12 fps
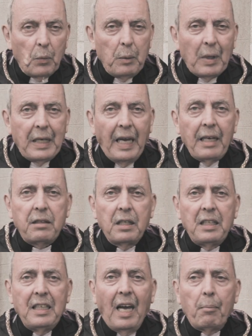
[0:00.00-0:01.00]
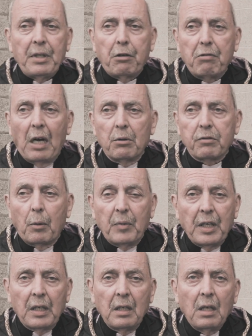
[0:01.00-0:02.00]
We will head to the Abbey grounds from
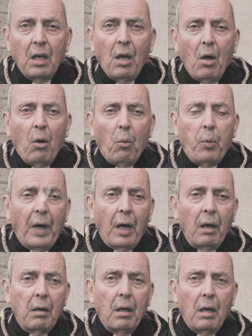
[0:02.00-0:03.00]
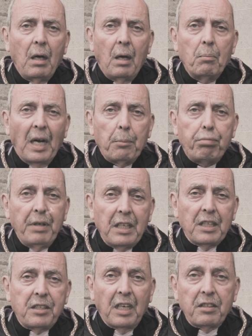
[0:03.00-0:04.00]
here, where my
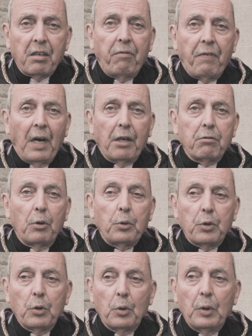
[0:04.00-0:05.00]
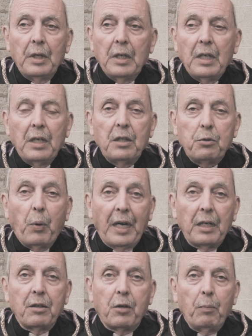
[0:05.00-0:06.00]
predecessor, Father O'Toole, is
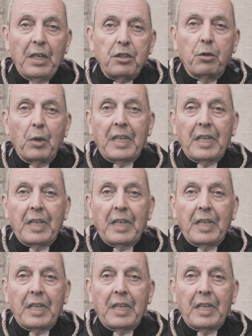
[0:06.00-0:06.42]
waiting to meet you